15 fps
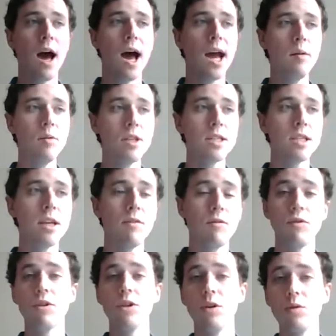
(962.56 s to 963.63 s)
I would say
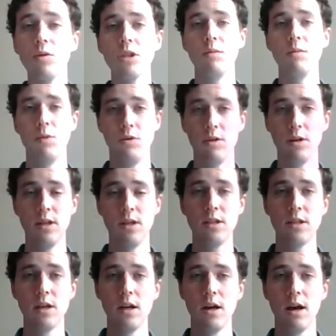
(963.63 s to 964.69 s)
for those
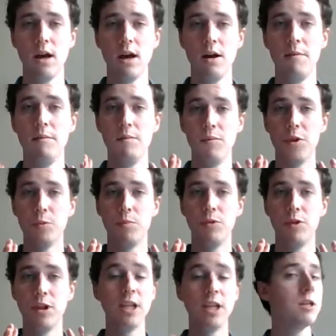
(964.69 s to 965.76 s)
communities, the
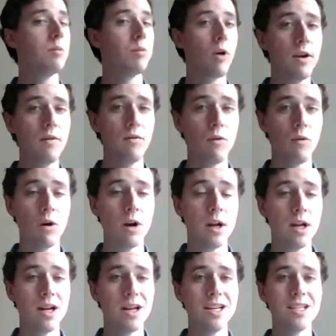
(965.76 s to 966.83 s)
thing to pray for
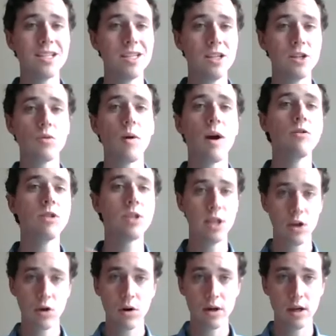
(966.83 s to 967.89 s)
is around
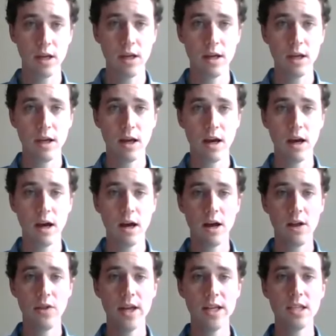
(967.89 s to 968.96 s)
security.
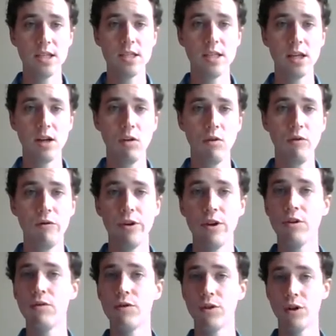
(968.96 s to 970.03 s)
They still
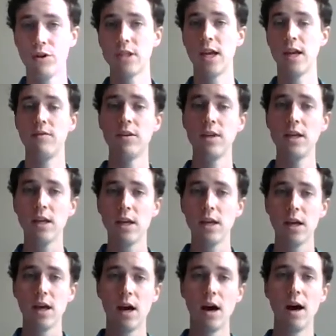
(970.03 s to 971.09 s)
fear for their safety.
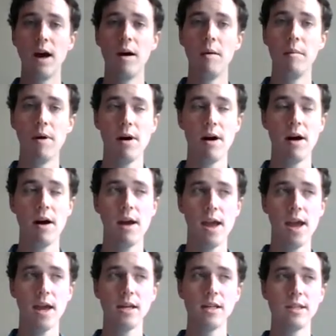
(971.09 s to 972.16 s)

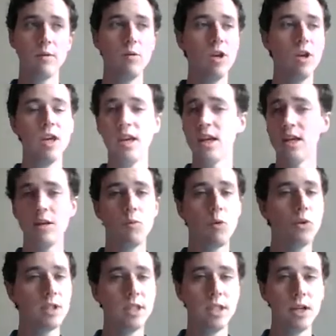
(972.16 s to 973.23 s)
And we can get into
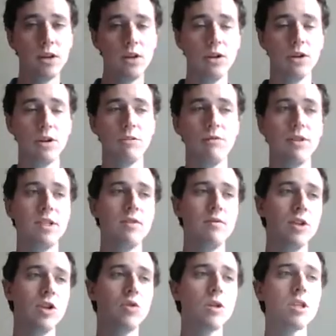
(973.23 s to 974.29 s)
more detail here if it's of
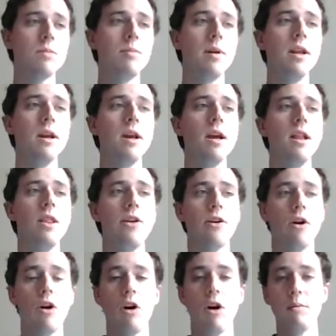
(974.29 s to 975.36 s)
interest, but
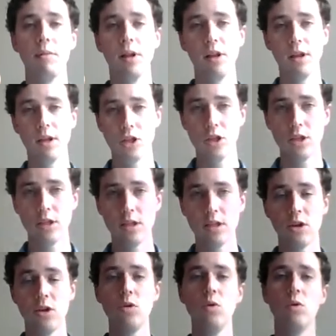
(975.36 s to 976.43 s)
there are militias
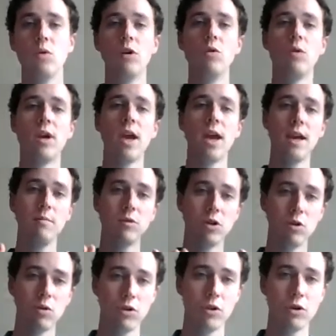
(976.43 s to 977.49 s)
who came to
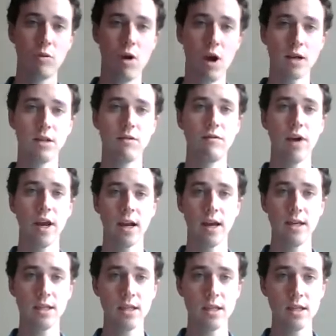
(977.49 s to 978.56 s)
northern Iraq to fight
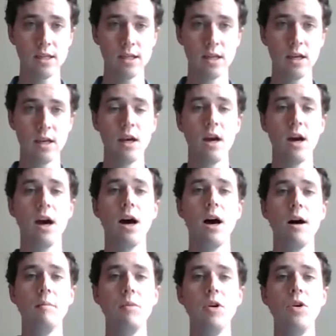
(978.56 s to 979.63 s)
ISIS,
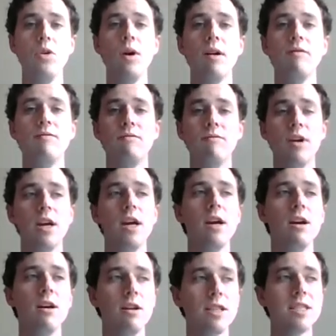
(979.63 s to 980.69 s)
who have
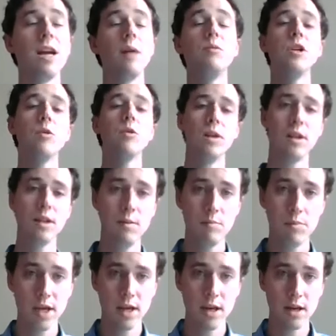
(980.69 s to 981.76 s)
subsequently
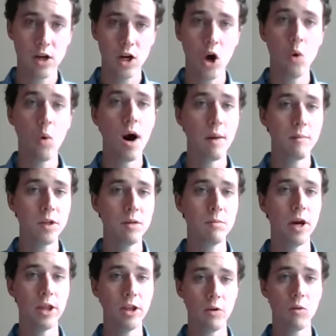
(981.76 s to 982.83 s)
been co-opted
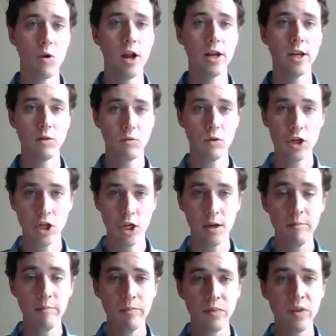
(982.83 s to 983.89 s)
by the Iranian regime